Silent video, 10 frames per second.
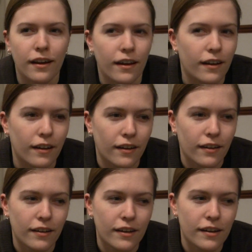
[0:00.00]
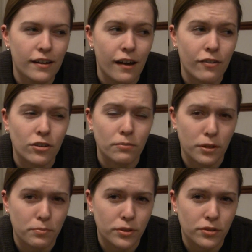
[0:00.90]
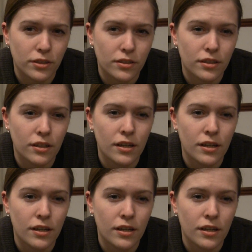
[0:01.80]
I've got them both pre-ordered.